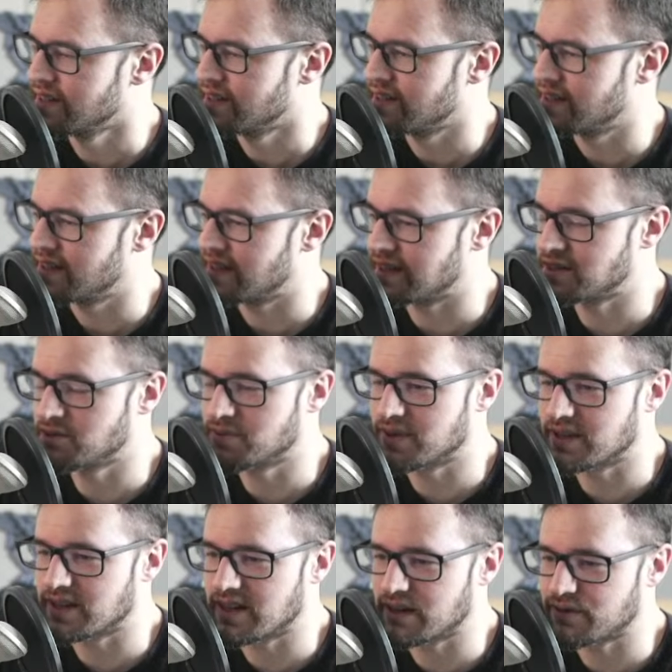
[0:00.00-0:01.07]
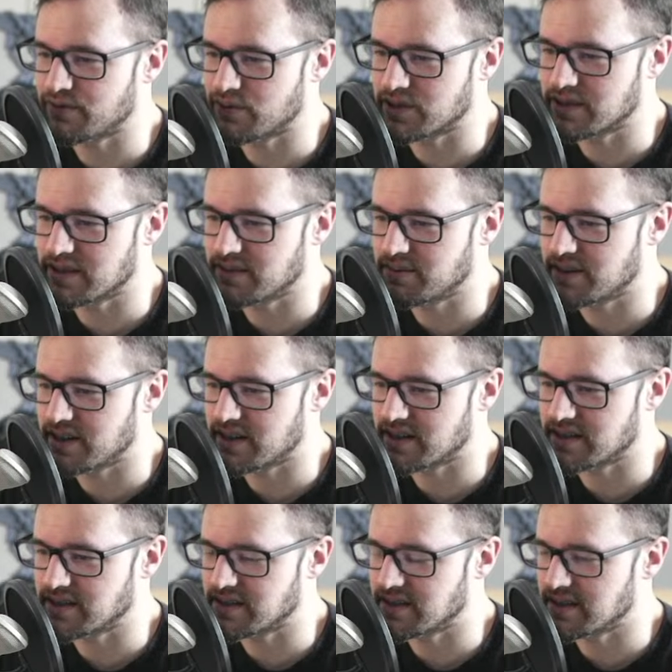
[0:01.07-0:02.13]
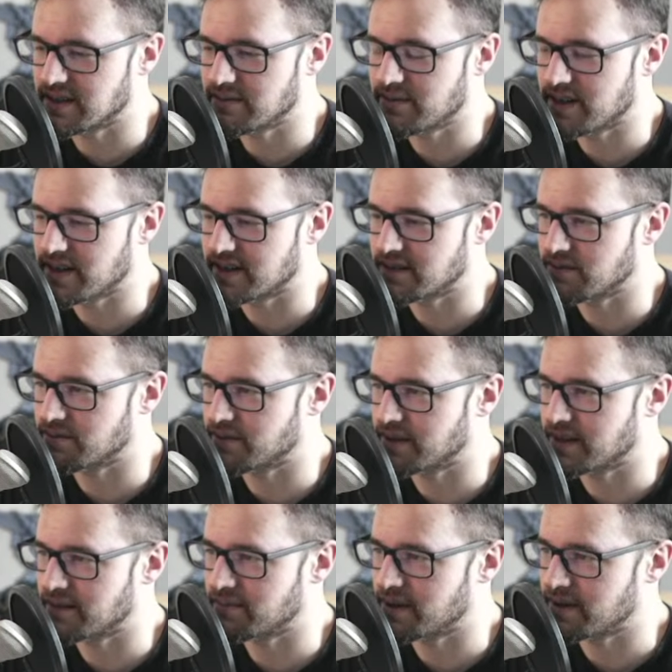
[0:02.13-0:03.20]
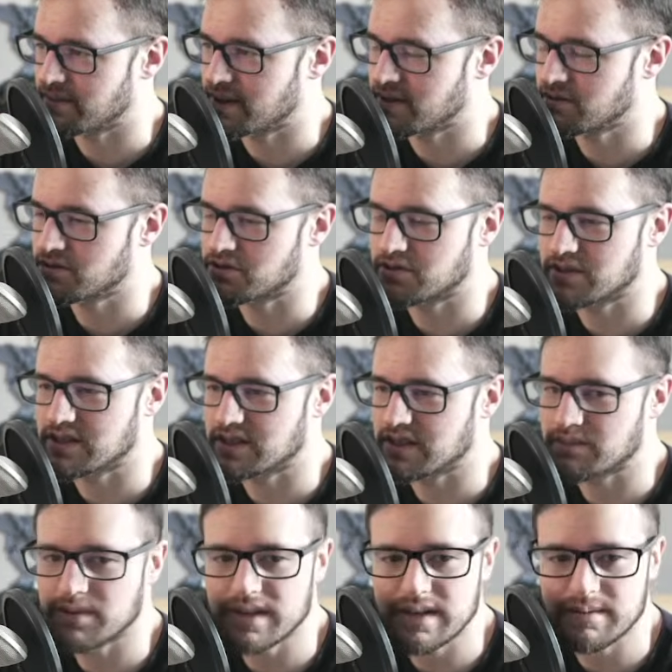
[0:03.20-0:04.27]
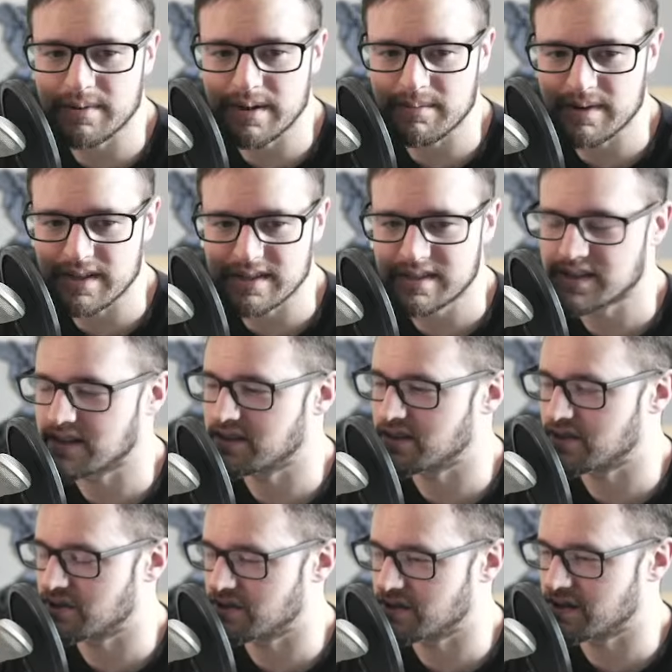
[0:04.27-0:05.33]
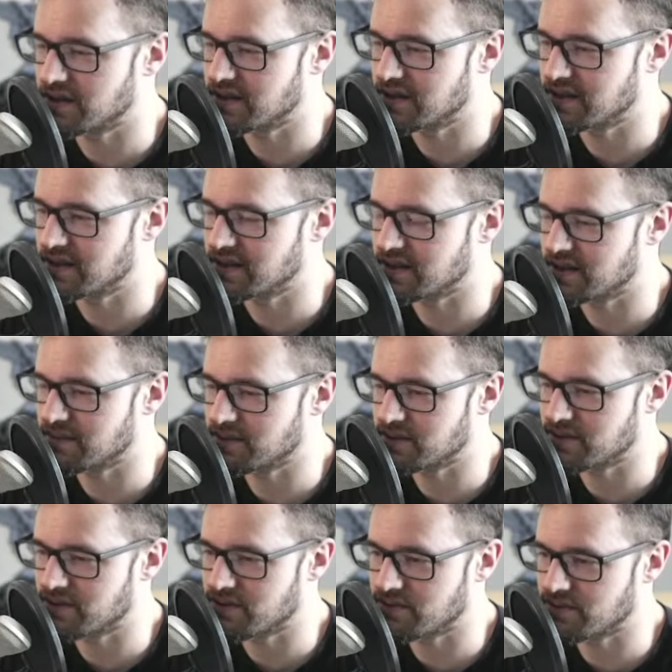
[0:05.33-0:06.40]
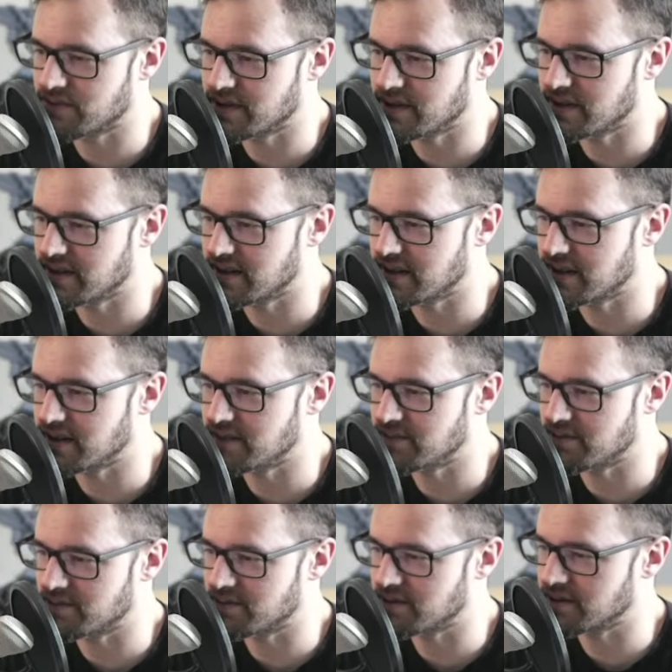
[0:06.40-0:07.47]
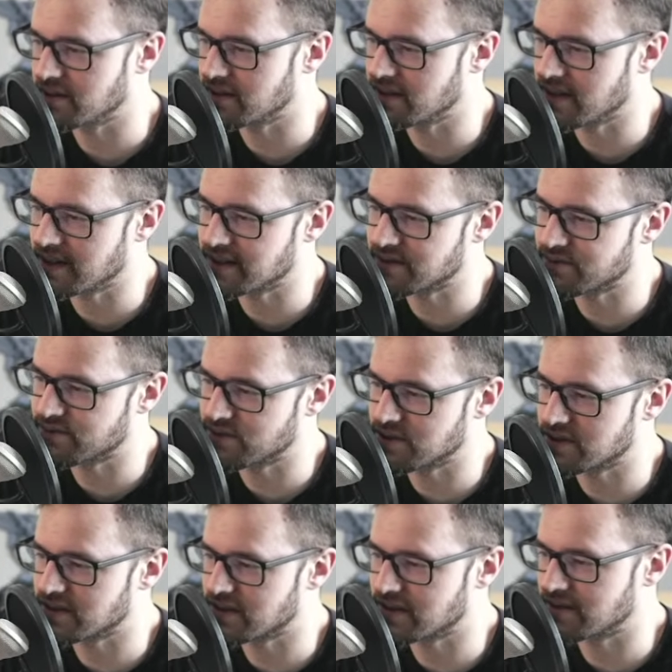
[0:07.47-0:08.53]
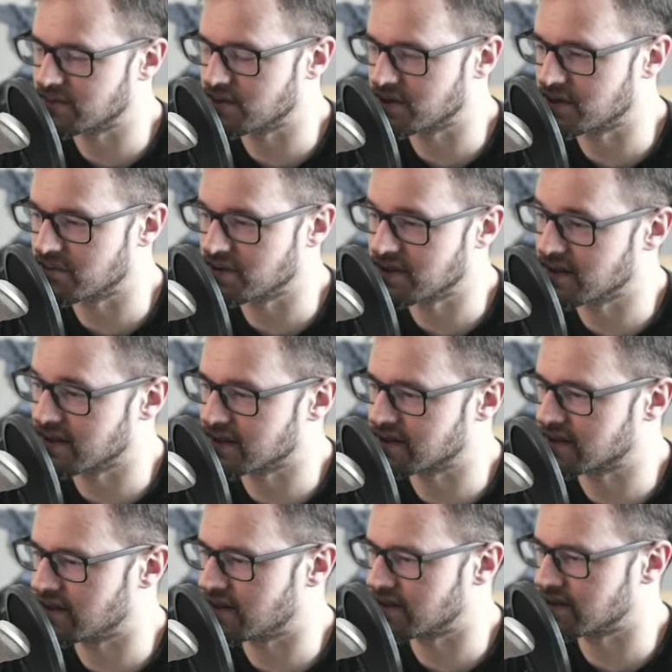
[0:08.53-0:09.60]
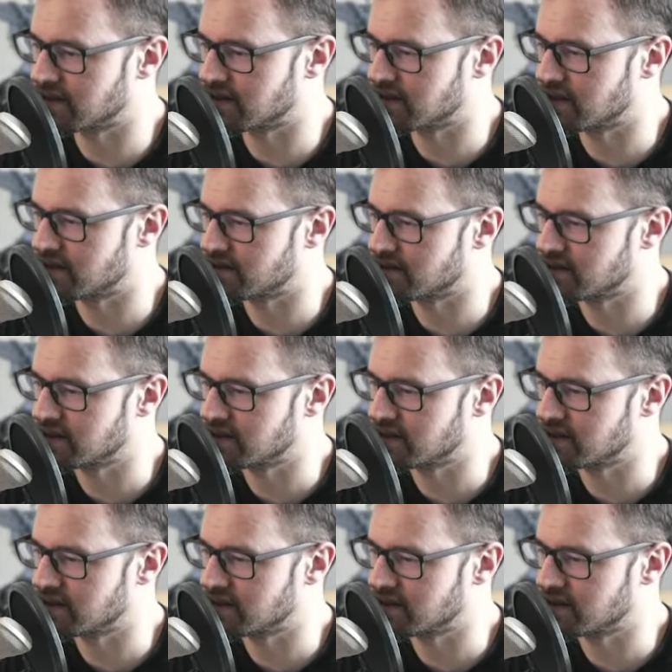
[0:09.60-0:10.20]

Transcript: I do play a lot of Forza, but not on Steam. And I don't play it by my own choice. I play it by my son's choice. He's almost 3, and he really likes Forza. Well, he really likes cars in general.